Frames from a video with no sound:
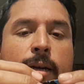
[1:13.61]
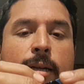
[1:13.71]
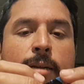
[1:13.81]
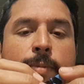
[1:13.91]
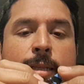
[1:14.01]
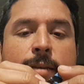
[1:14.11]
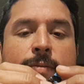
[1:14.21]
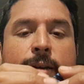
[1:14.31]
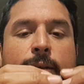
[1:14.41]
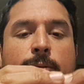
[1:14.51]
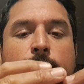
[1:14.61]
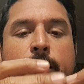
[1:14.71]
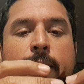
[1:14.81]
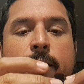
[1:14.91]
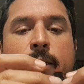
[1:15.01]
a little bit different. It will
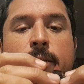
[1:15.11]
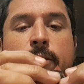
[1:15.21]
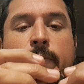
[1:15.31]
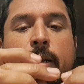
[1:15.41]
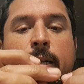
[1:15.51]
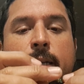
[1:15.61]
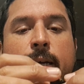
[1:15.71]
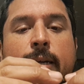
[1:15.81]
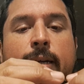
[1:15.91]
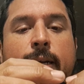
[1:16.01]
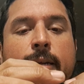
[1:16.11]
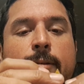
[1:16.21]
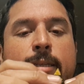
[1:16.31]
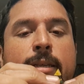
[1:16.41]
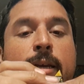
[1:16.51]
be something like that.
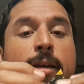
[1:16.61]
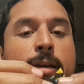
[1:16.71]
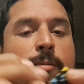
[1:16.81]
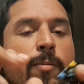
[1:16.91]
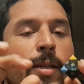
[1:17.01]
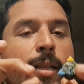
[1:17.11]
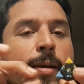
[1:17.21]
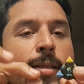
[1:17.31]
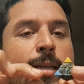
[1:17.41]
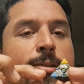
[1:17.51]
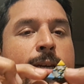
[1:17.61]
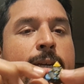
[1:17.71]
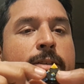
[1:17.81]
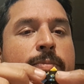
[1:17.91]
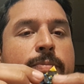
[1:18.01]
Anyways, with the
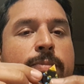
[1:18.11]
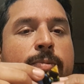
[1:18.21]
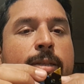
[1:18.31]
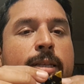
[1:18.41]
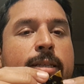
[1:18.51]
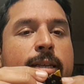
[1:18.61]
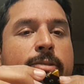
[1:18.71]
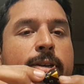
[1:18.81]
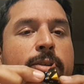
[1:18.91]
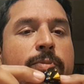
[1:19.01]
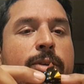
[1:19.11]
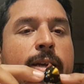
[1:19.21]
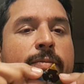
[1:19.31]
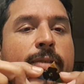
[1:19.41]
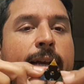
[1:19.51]
tetrahedron, with this tetrahedron, you
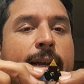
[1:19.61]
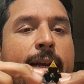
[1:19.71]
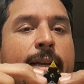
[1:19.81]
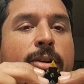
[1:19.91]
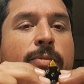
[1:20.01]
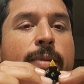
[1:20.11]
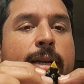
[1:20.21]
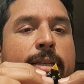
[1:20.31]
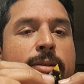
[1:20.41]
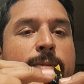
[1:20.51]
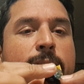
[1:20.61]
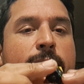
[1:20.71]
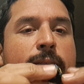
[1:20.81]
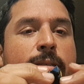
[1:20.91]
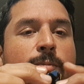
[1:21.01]
can find any combination, which
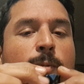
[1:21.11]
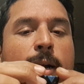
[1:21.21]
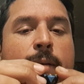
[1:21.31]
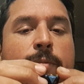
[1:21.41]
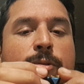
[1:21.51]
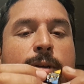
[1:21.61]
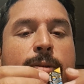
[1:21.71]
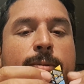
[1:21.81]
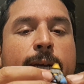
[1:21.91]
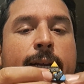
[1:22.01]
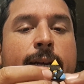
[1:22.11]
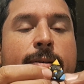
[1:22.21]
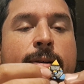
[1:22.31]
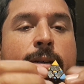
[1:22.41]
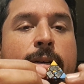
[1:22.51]
is what I'm doing right now.